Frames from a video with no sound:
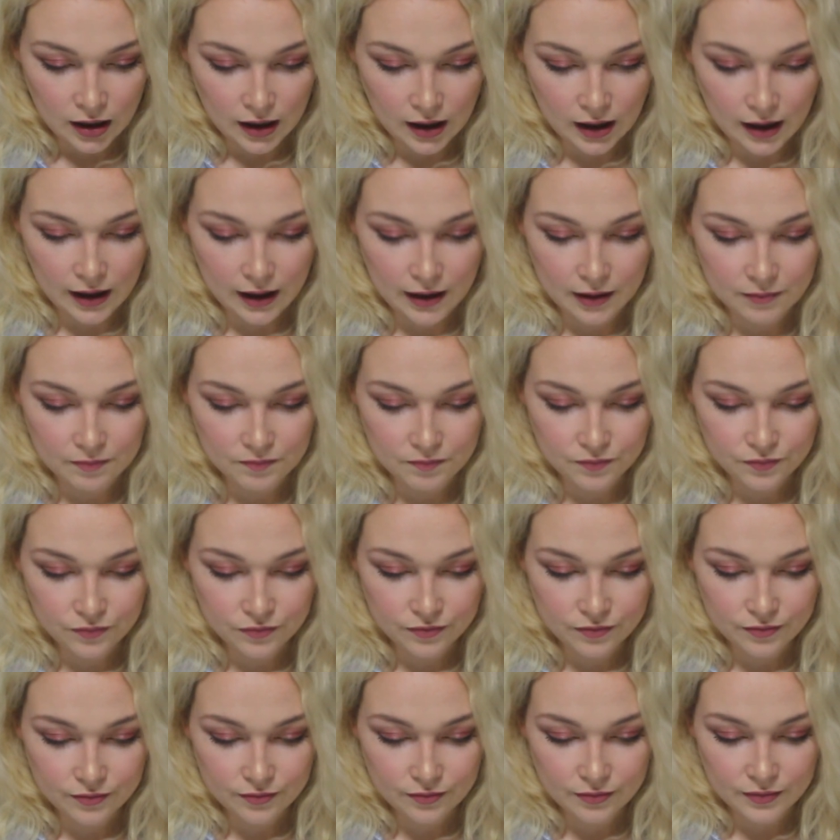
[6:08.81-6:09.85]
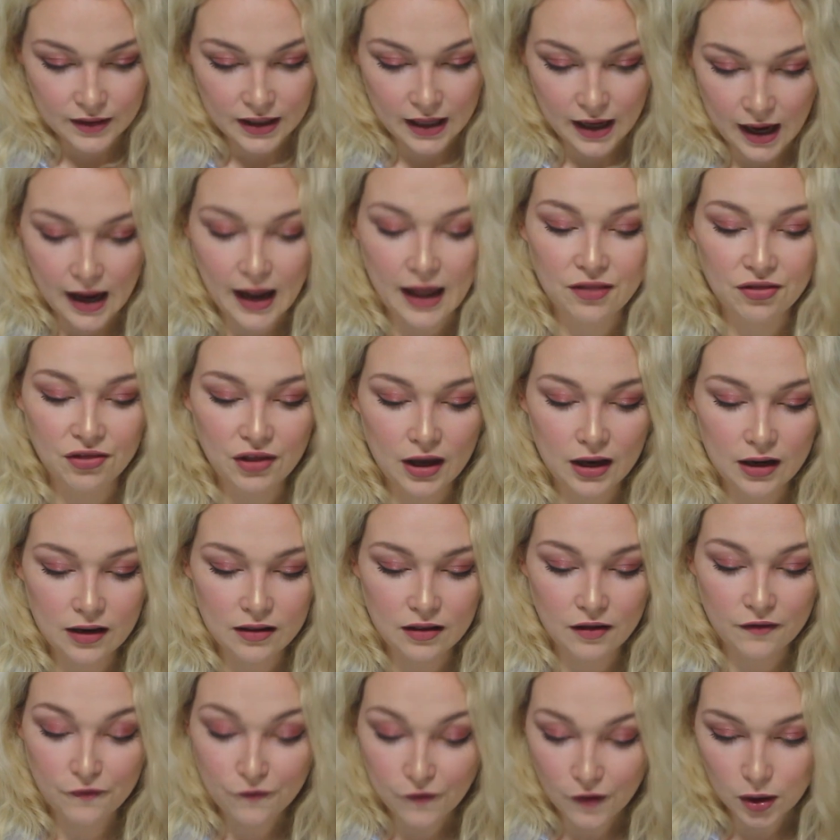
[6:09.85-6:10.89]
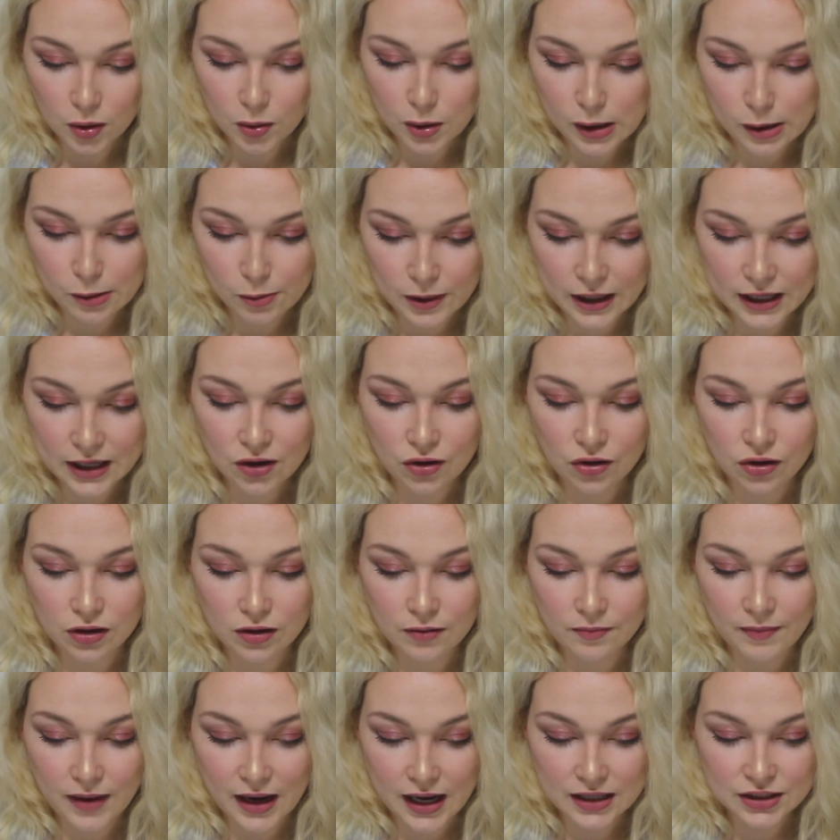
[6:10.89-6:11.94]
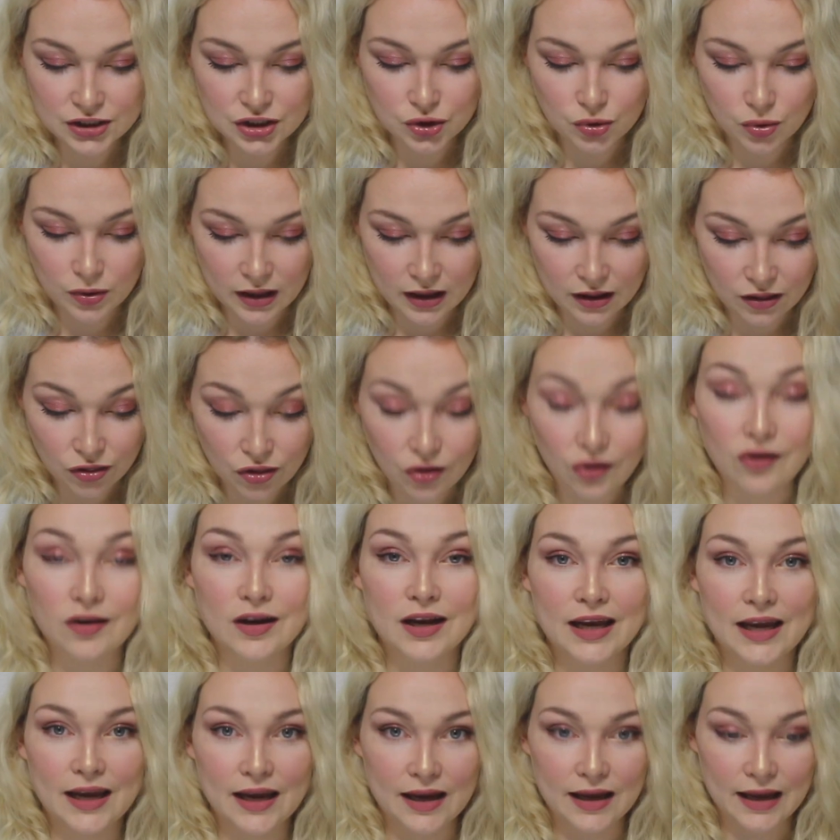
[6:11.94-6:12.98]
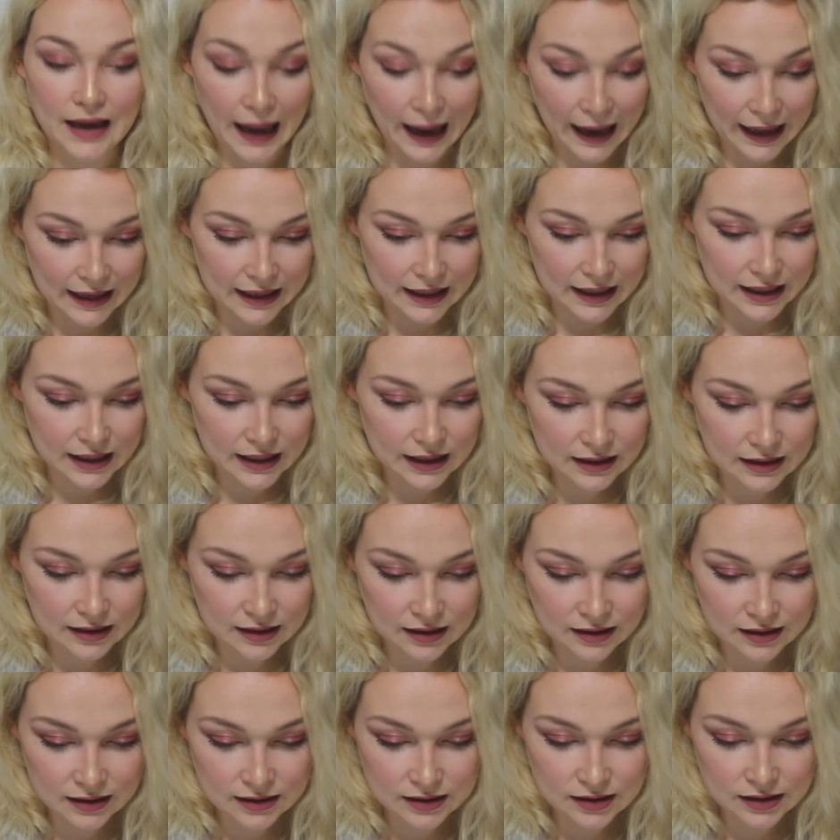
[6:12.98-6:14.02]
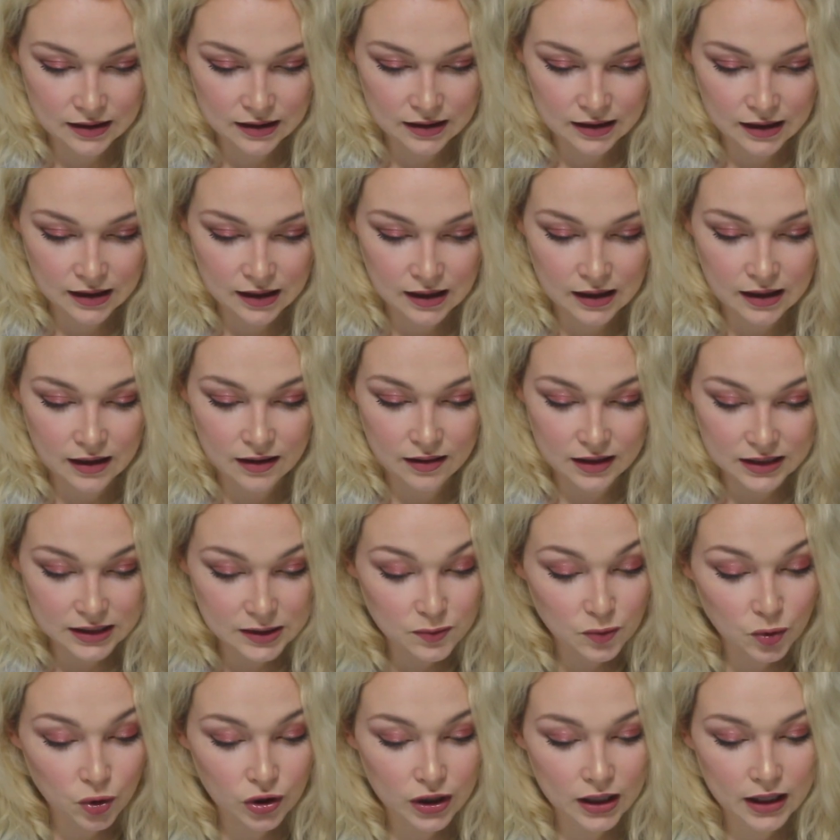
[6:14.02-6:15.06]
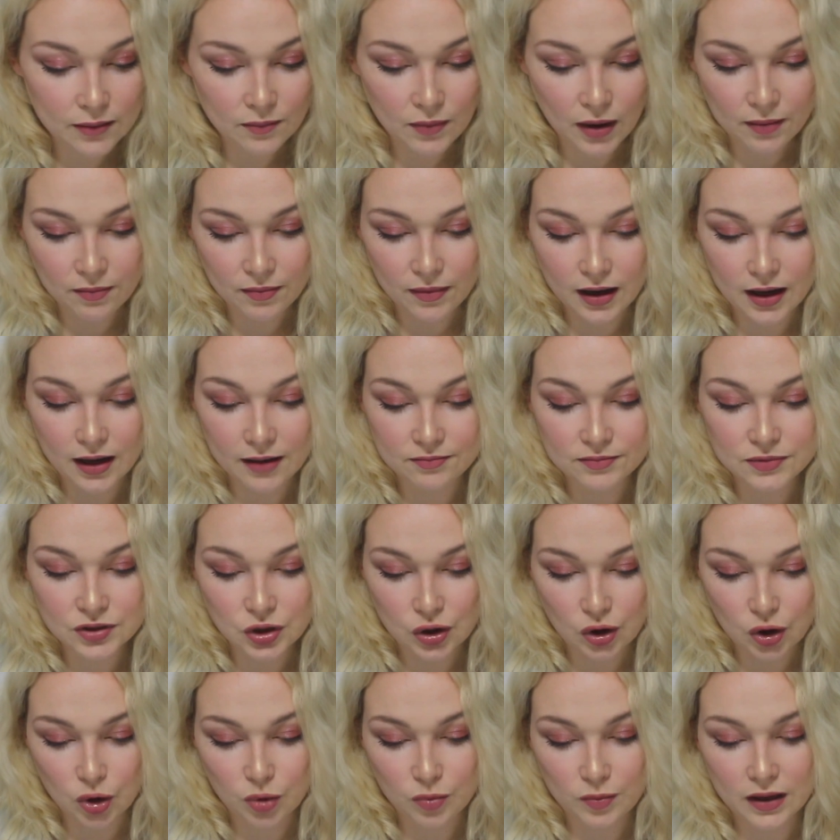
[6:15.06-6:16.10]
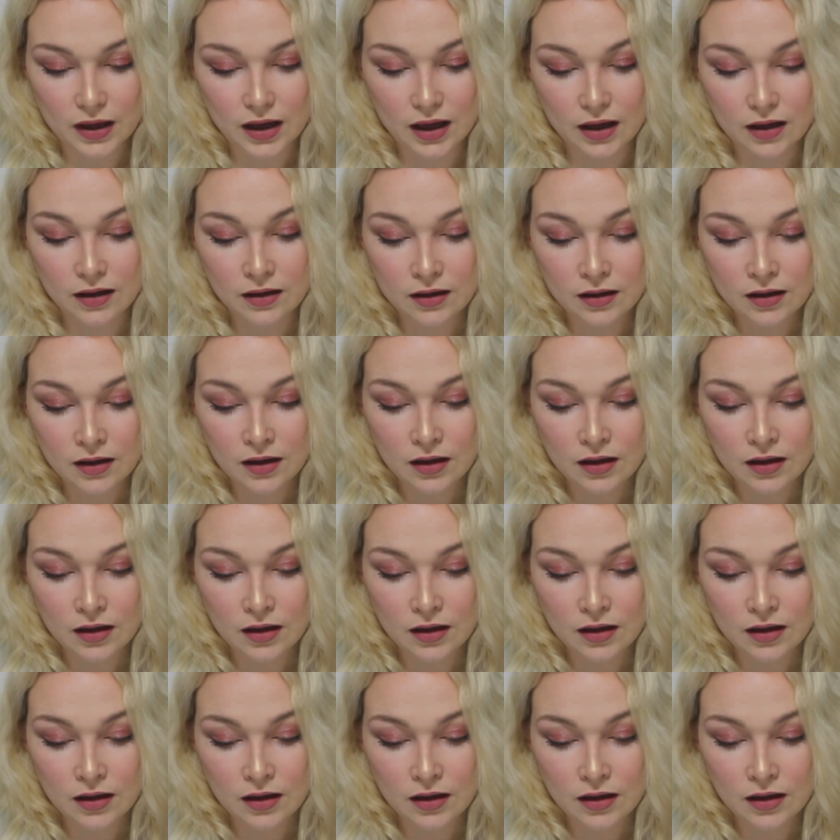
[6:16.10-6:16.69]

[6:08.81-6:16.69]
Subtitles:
And then the following week on March 23rd, he added, "This morning my mum told me